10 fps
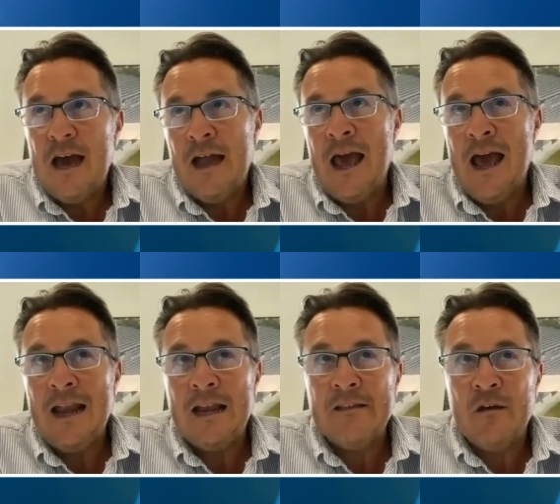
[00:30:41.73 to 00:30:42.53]
and
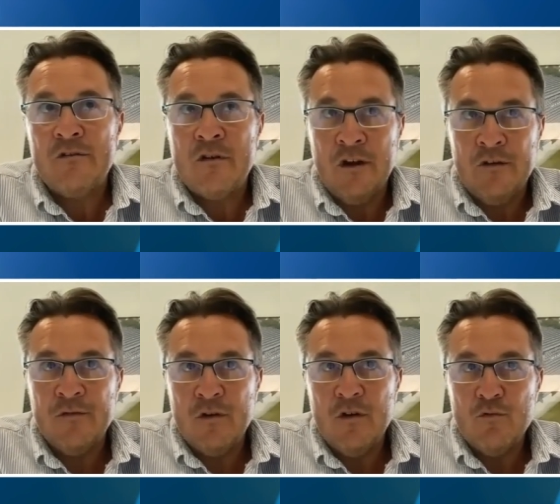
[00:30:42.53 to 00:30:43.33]
handling those kind
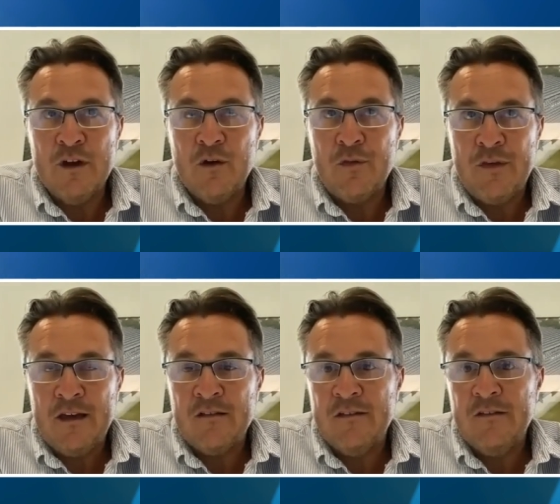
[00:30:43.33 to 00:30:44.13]
of real
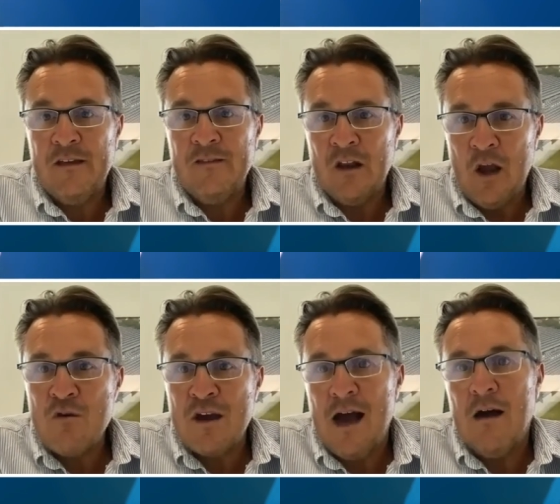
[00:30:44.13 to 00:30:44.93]
things in in the
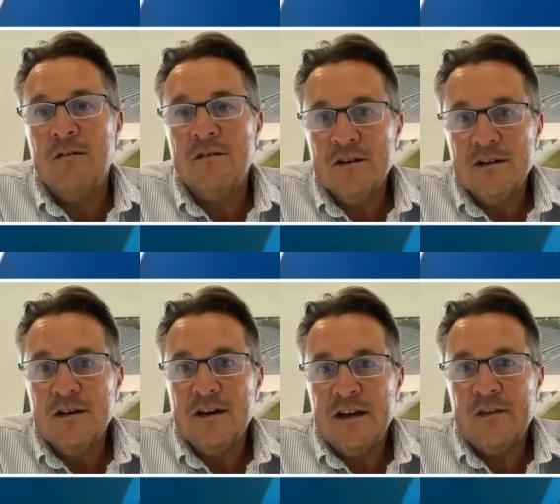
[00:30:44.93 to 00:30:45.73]
locale
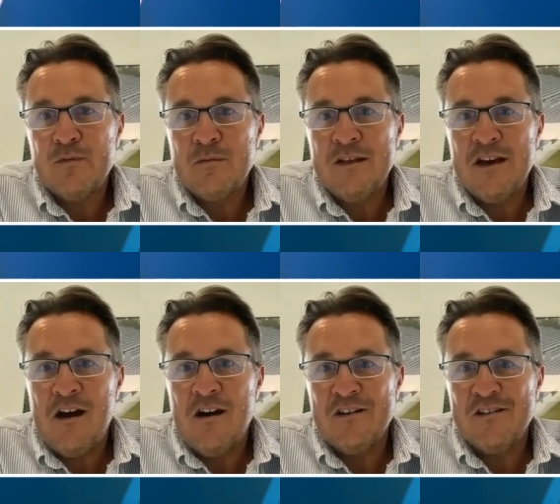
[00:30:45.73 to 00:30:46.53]
is probably the
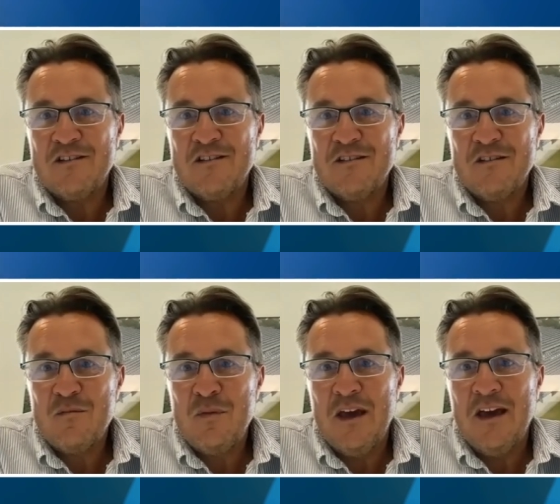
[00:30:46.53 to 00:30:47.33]
hardest
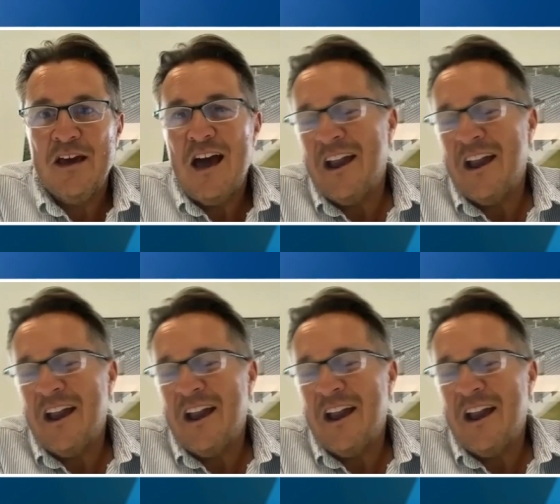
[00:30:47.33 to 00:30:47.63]
bit.